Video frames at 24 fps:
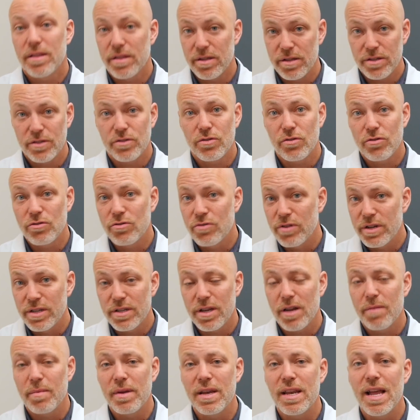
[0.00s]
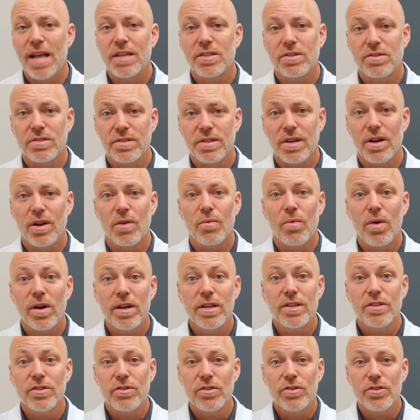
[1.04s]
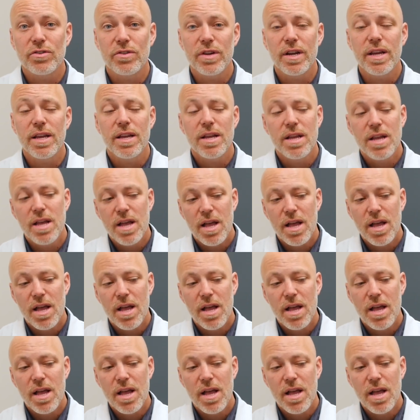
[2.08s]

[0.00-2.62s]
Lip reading: surgery is going to be necessary. What is surgery?